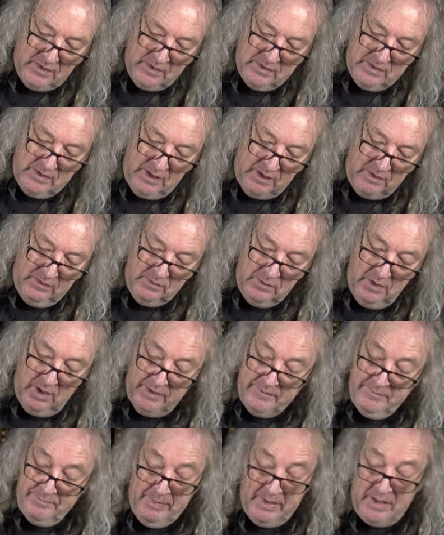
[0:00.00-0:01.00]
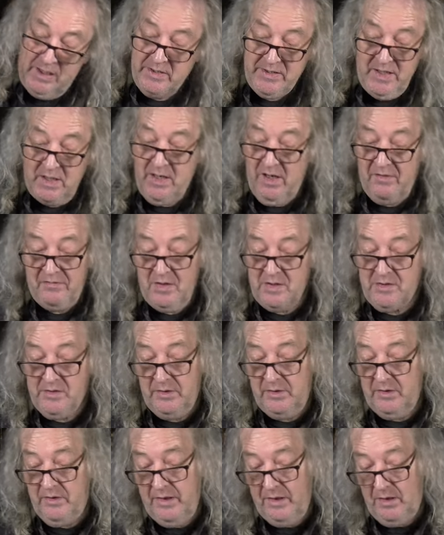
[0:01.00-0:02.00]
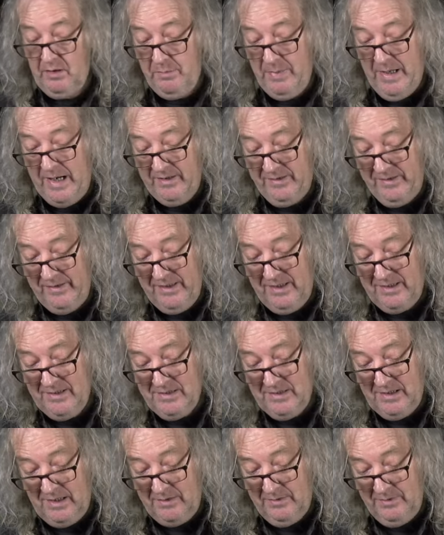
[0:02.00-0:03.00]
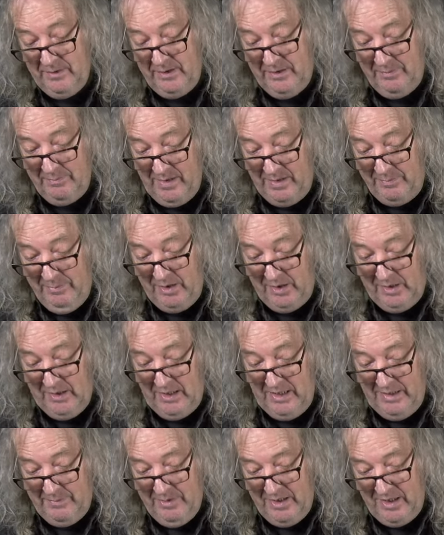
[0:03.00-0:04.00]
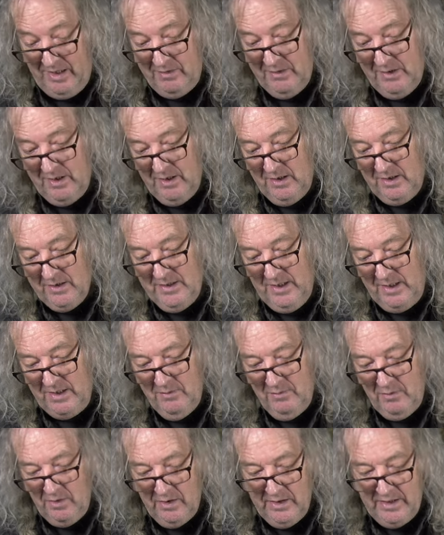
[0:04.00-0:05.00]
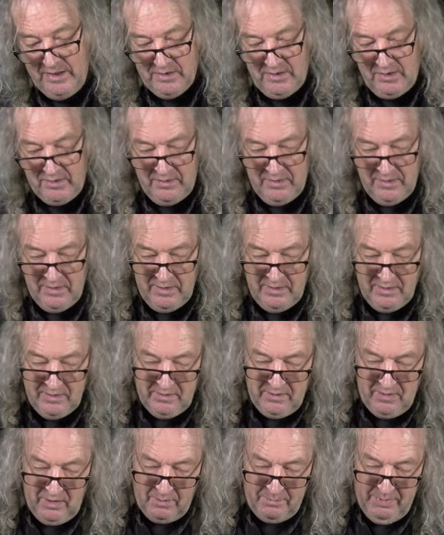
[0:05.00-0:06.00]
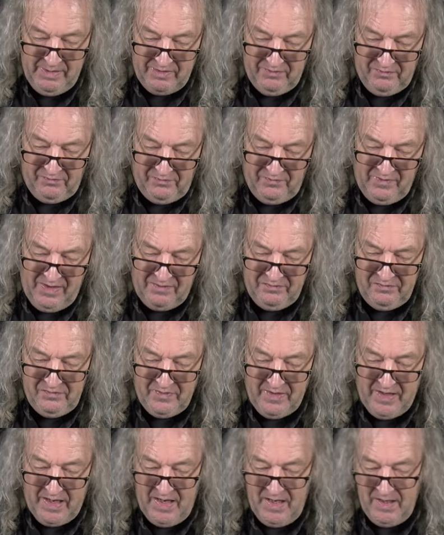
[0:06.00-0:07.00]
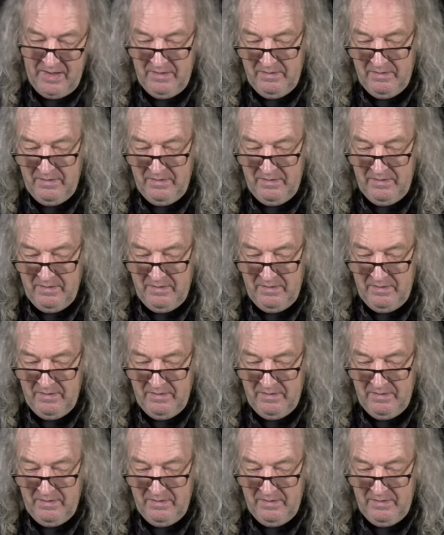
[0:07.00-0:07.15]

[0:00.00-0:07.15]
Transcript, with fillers: So, I, but I don't know if that's a good thing or a bad thing, so you, maybe you can let me know. I'll tell you what, it's got a bit of fluff there.